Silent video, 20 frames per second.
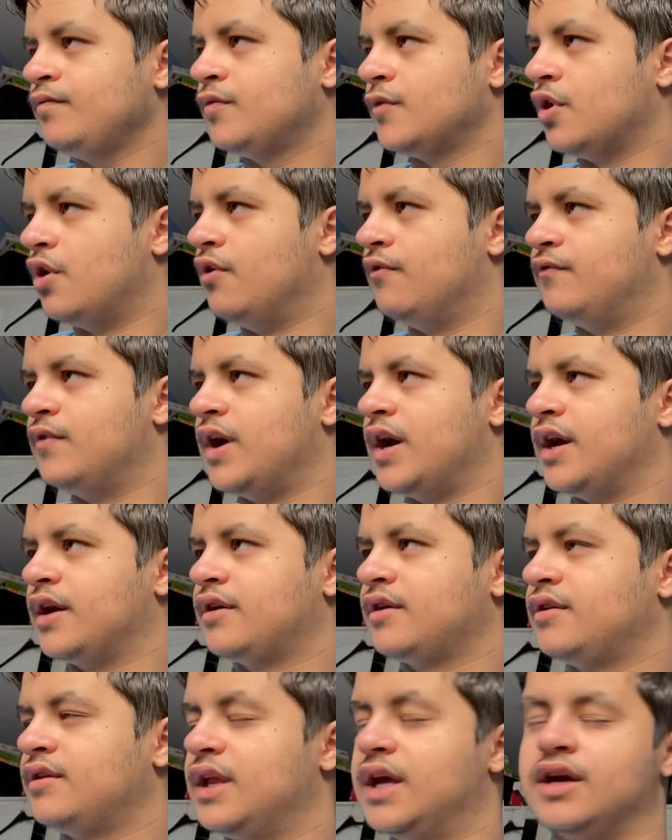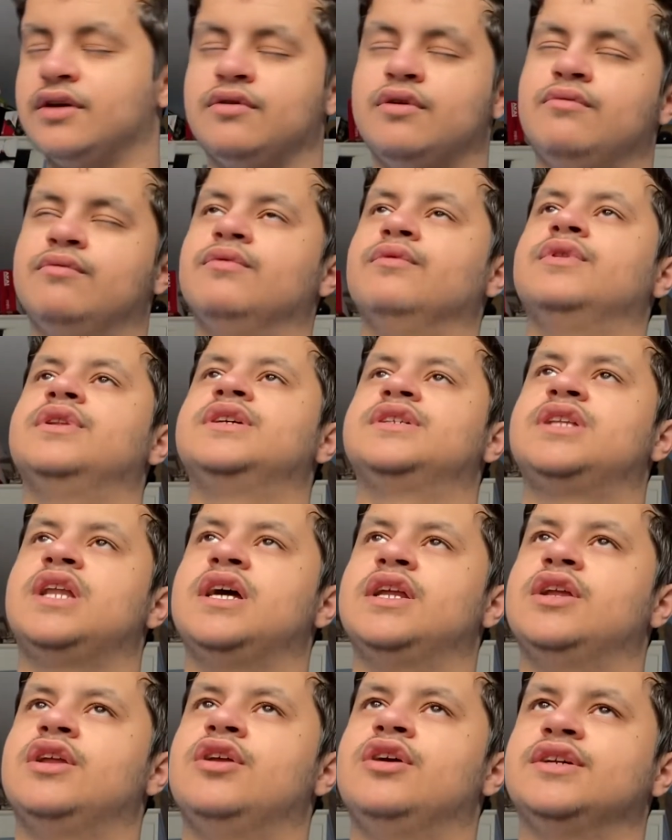This is
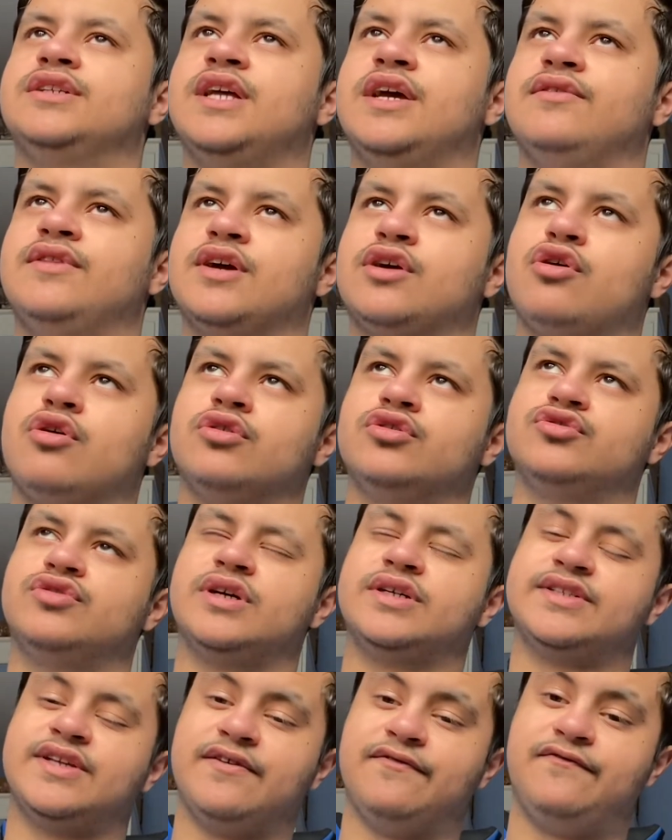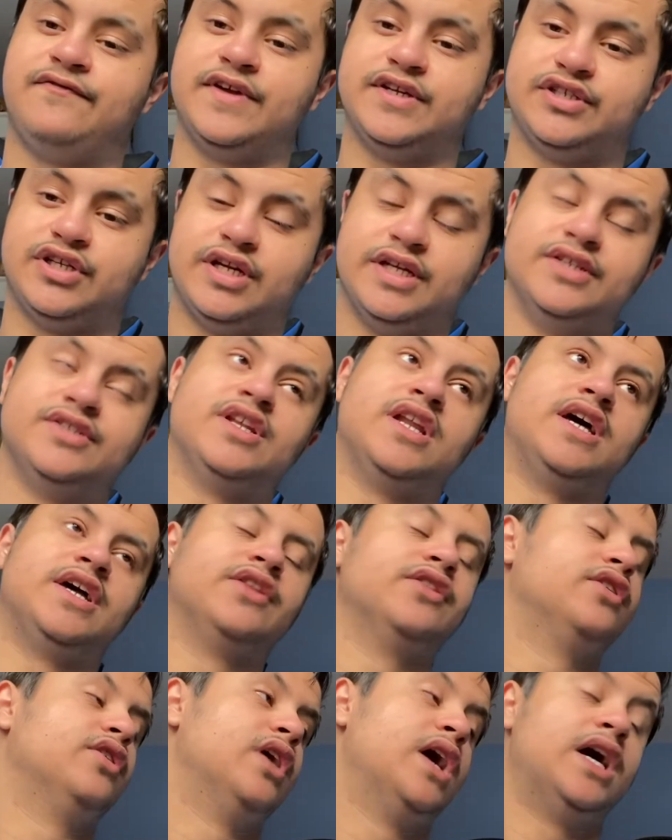like the last day of their contracts officially. So like
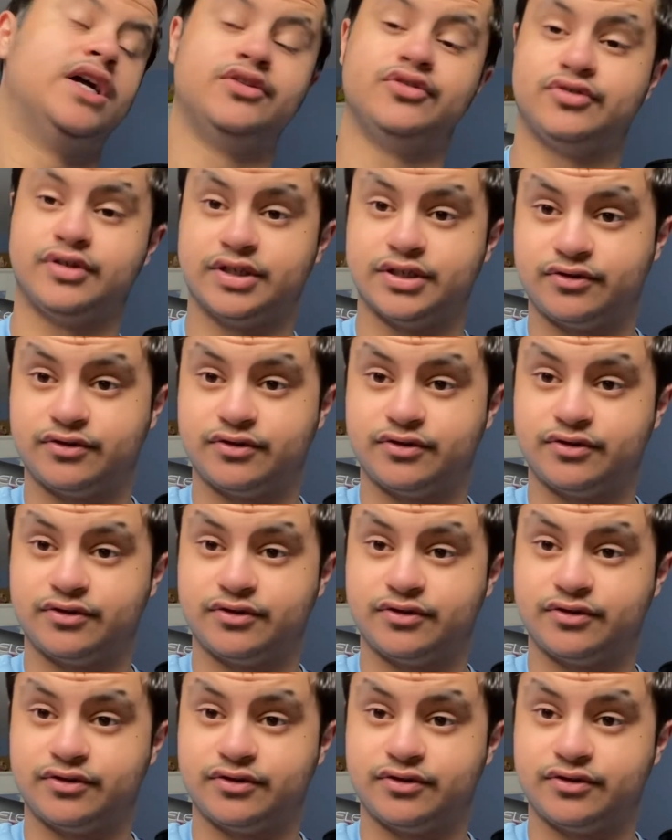the Andreas